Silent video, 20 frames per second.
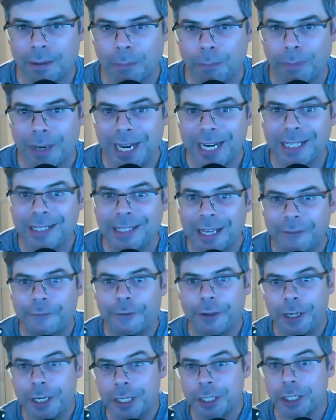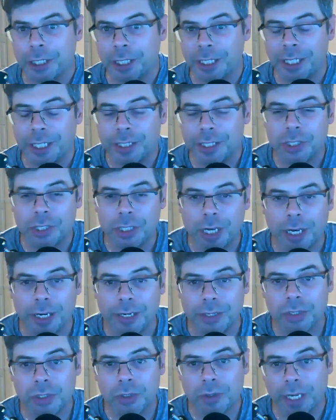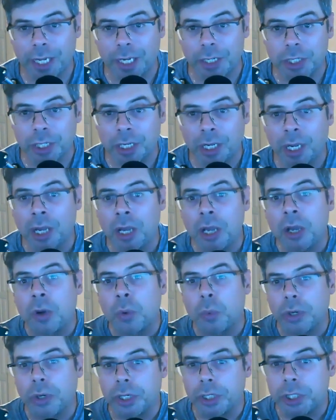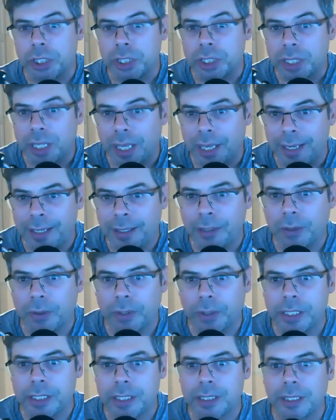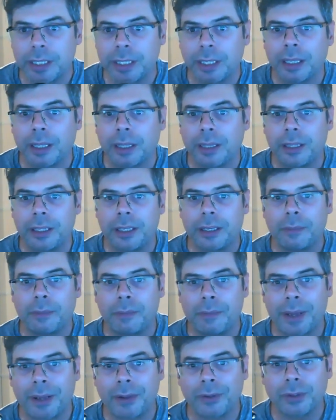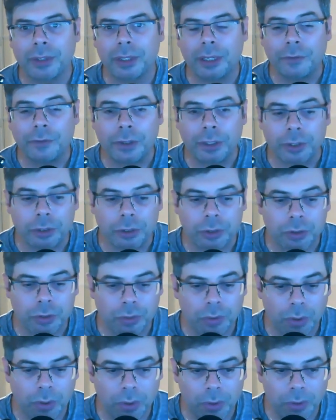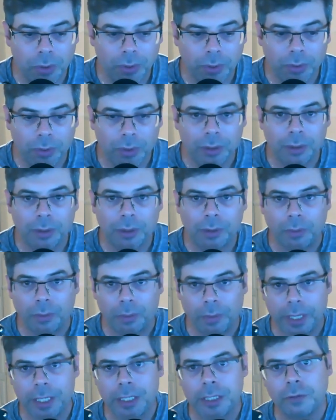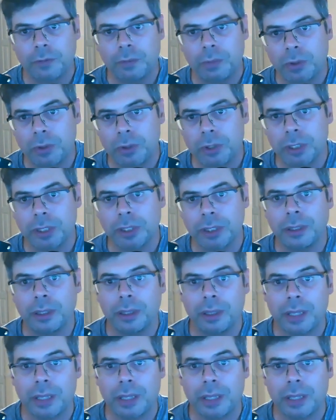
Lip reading: By definition, it is not a stretch. We're just increasing the amount of controlled range of motion